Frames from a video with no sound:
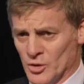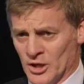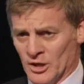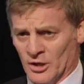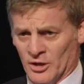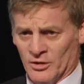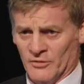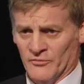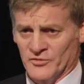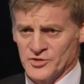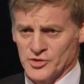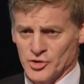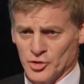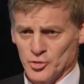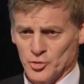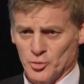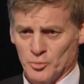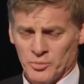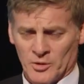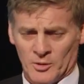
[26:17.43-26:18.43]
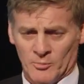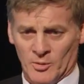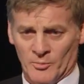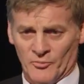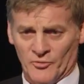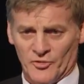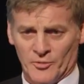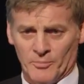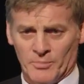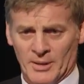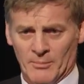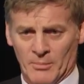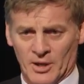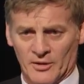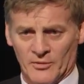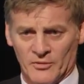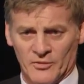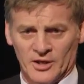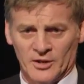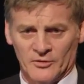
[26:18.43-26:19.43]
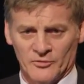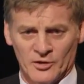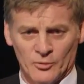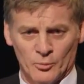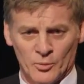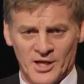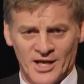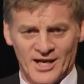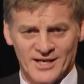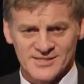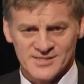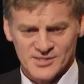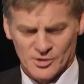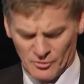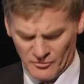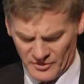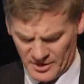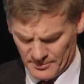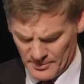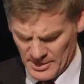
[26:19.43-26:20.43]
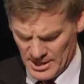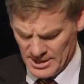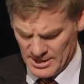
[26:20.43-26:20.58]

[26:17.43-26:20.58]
a lot of the social problems the public think that we are solving,